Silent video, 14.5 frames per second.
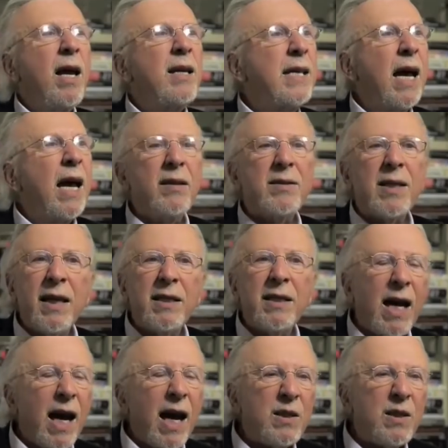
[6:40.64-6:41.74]
It sounds like
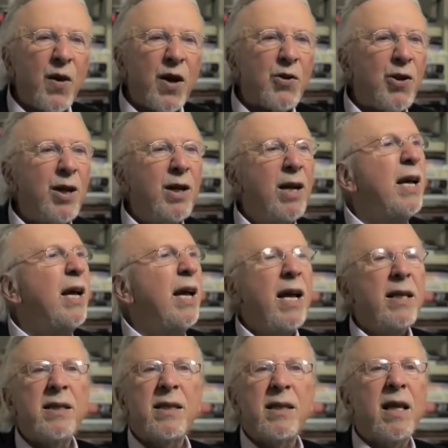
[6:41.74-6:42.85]
science fiction.
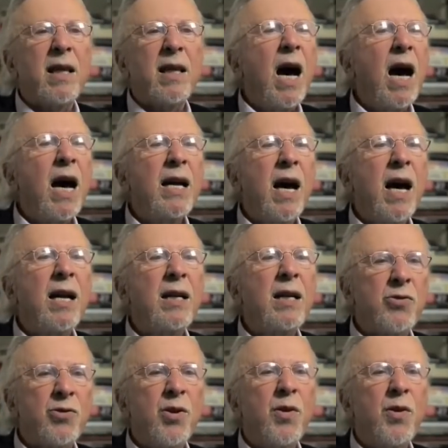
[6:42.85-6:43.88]
It's the God-honest